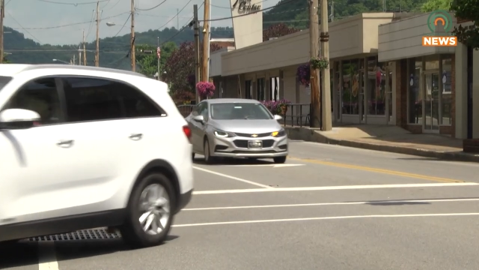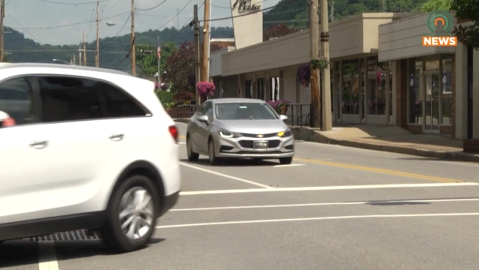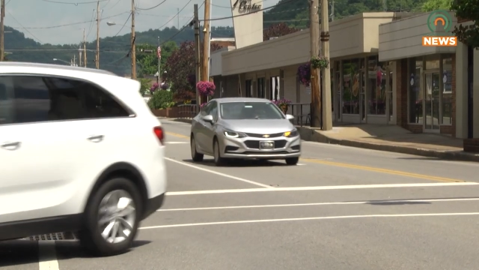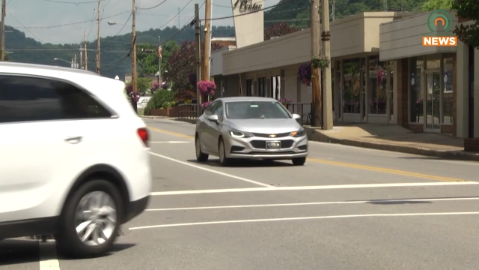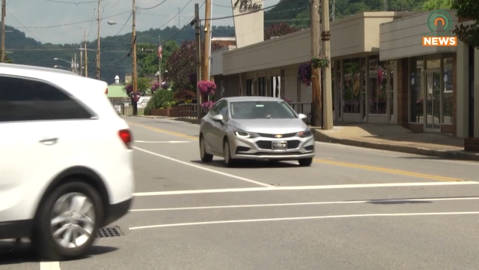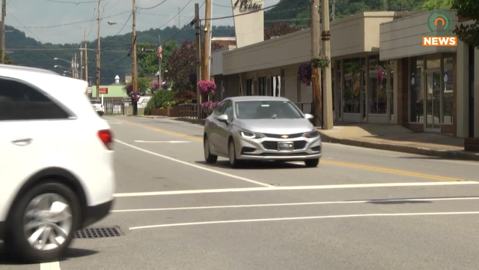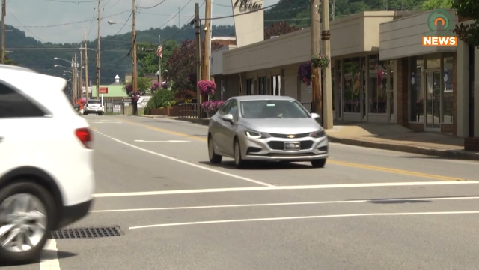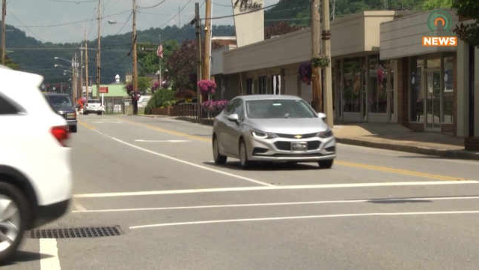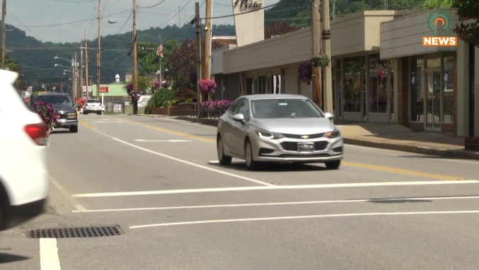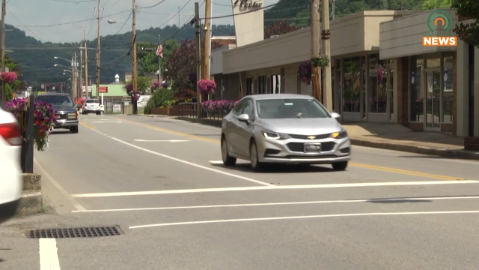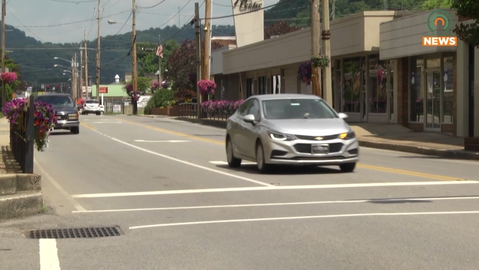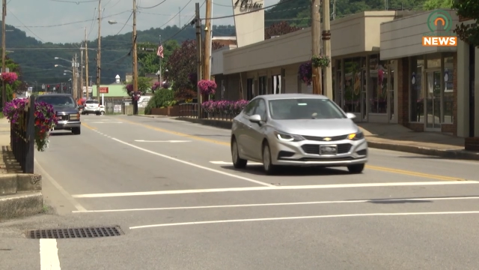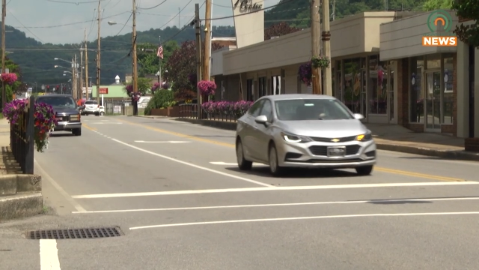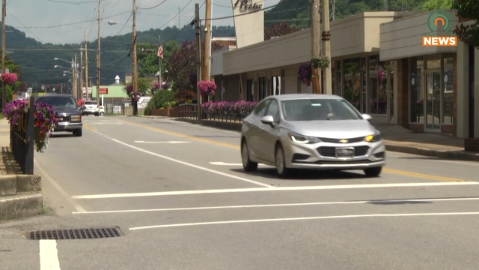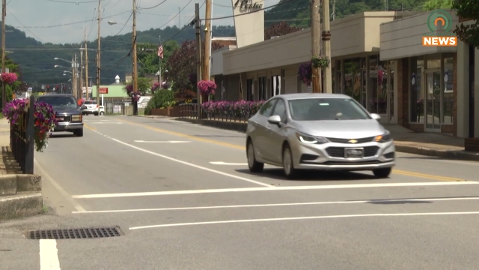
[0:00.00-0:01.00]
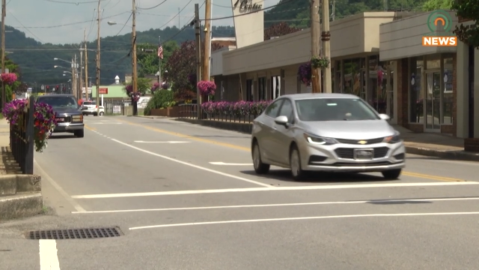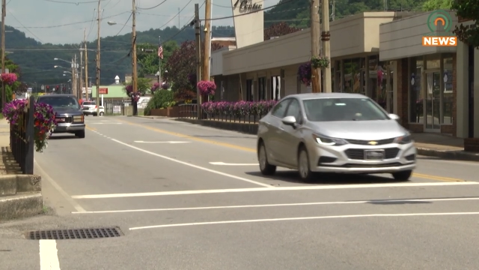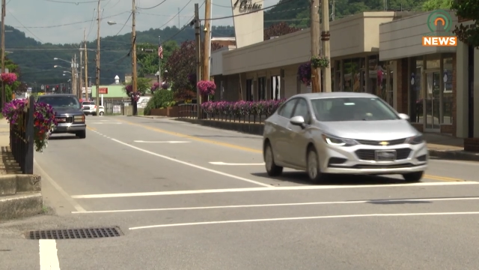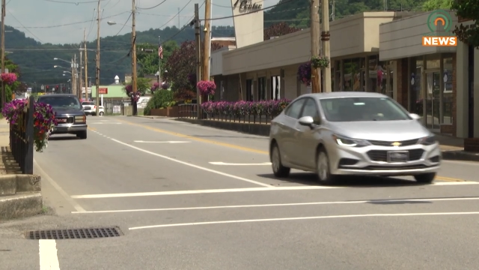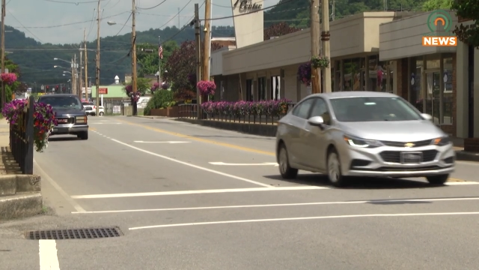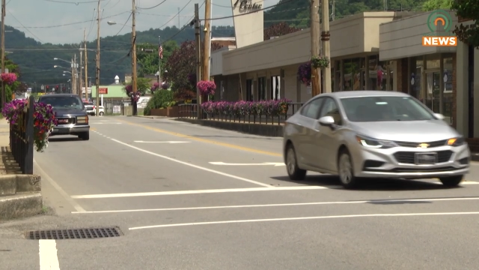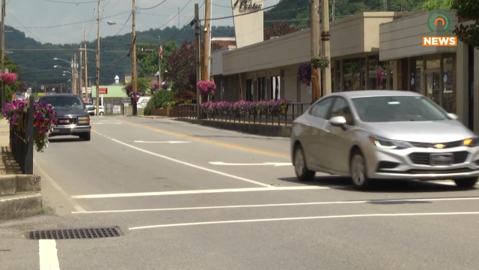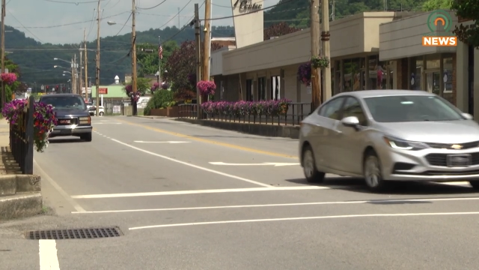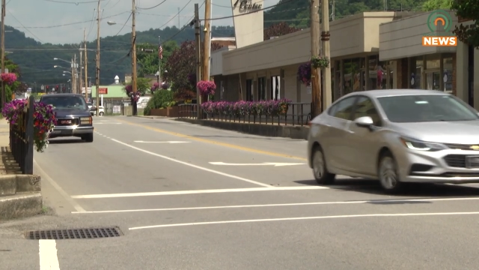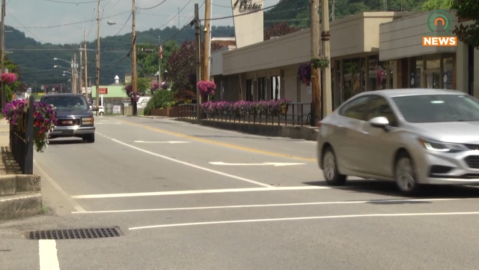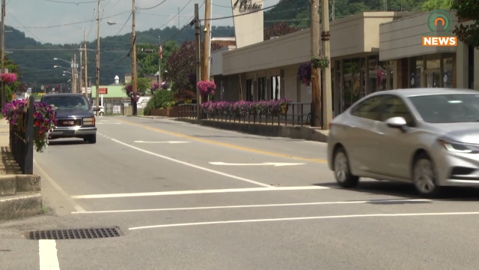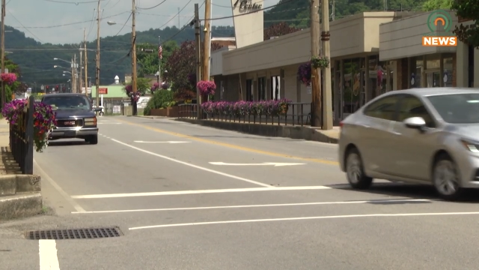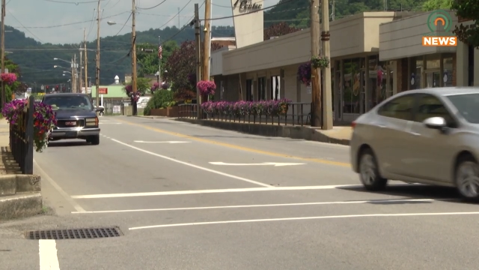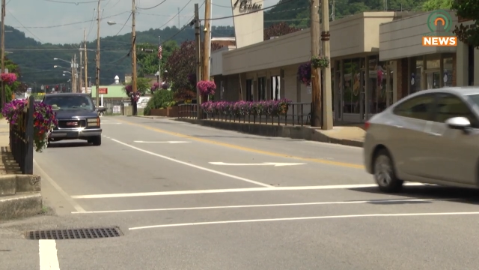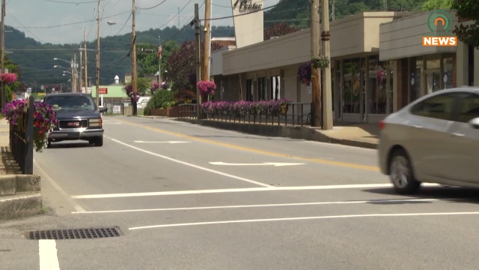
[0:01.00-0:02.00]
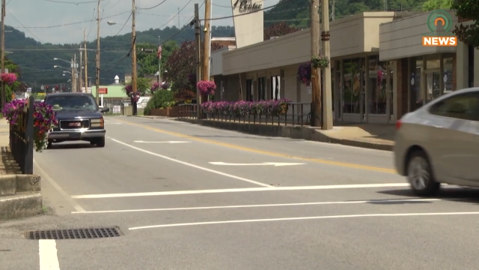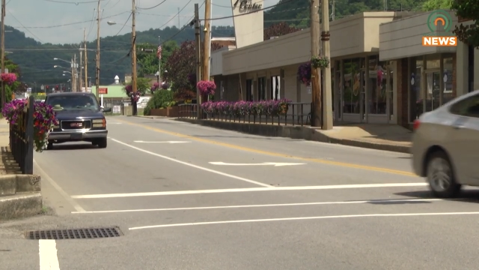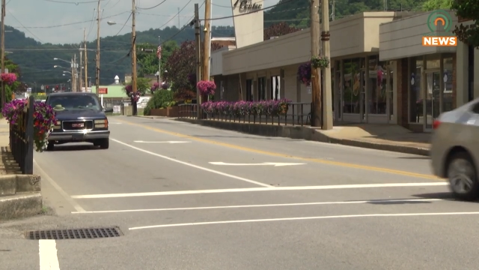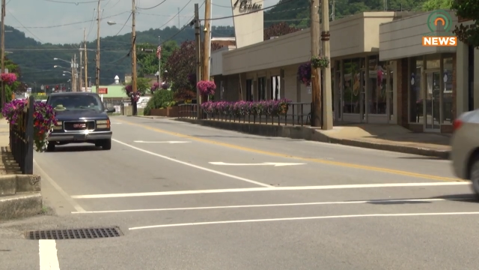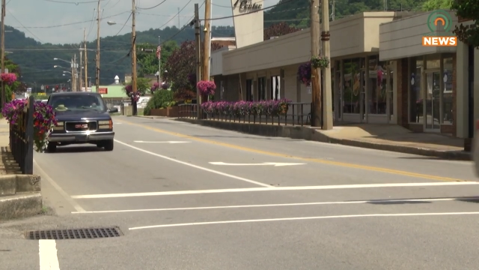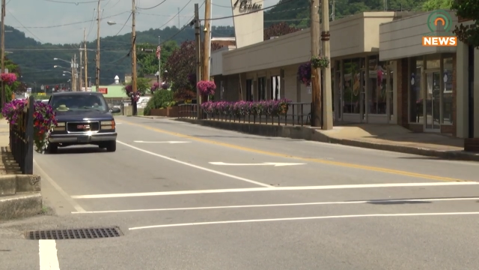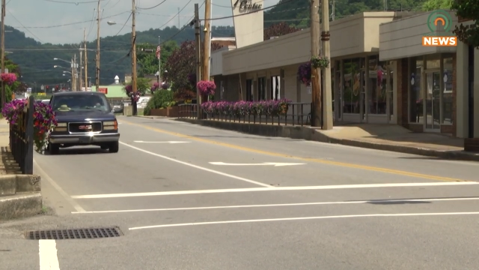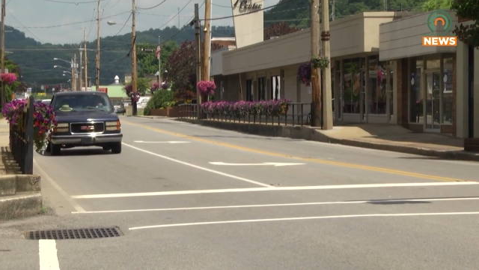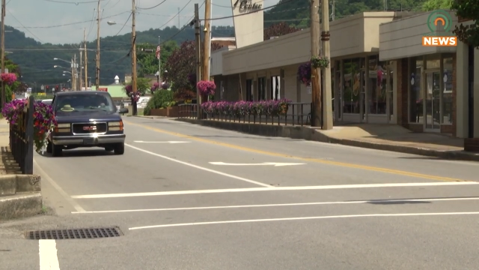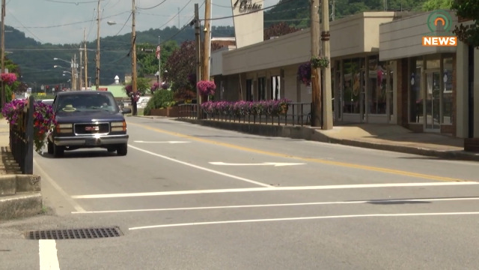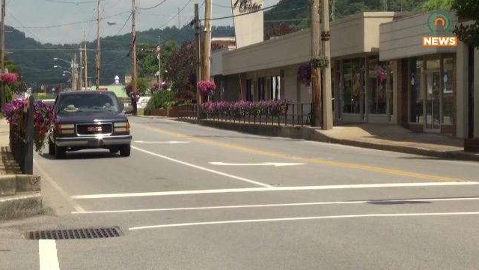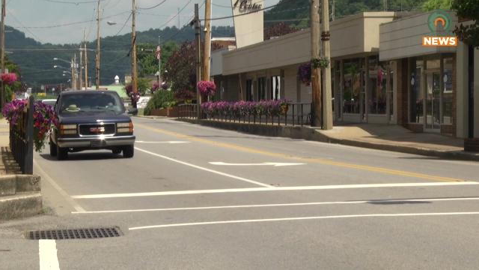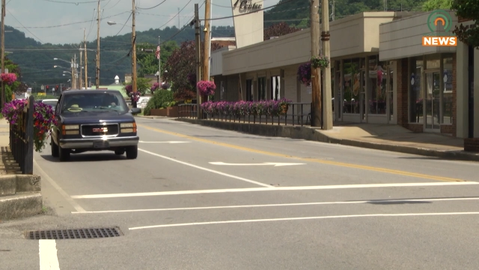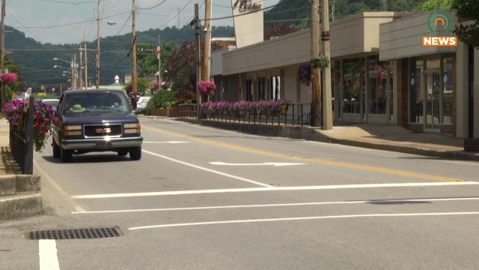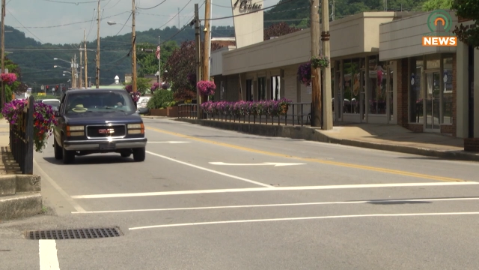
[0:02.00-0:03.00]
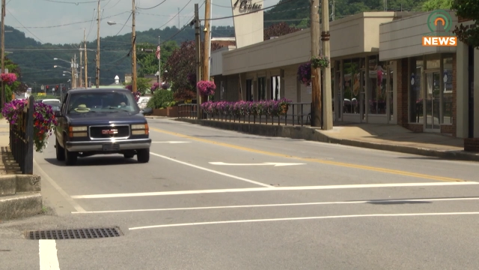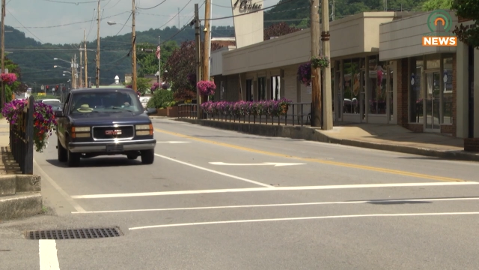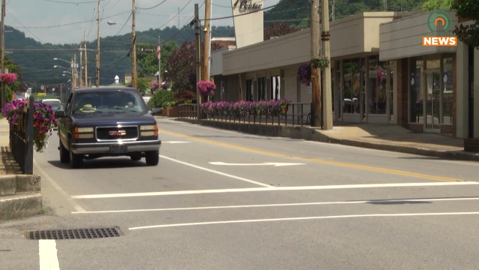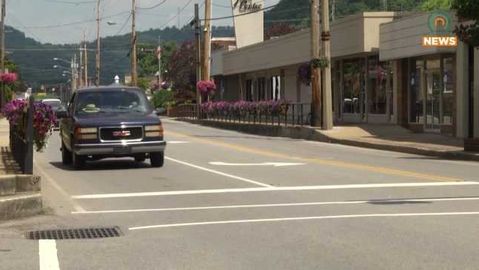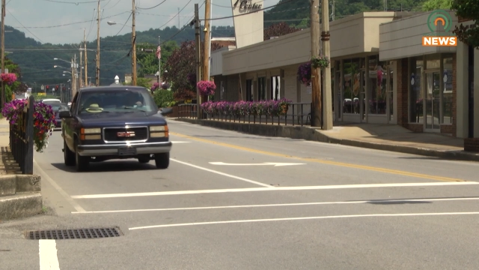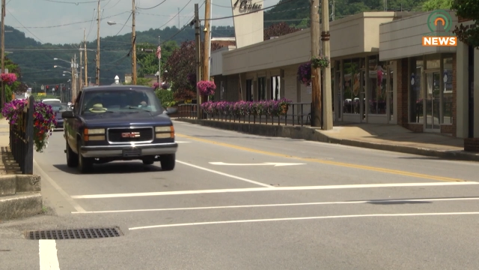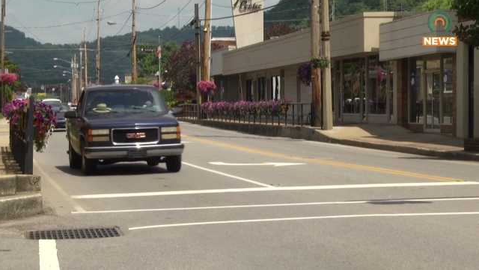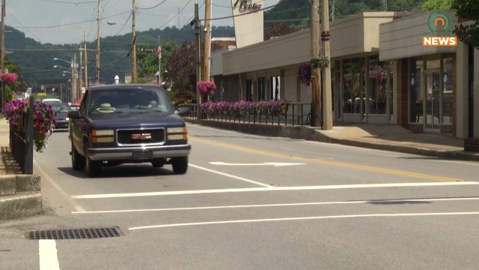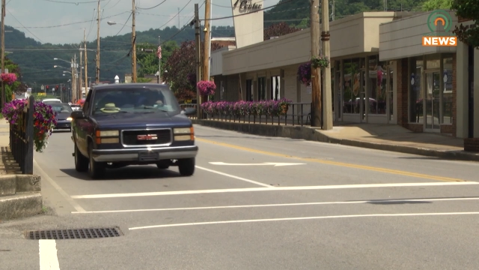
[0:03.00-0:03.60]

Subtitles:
No face is visible, so there are no lips to read.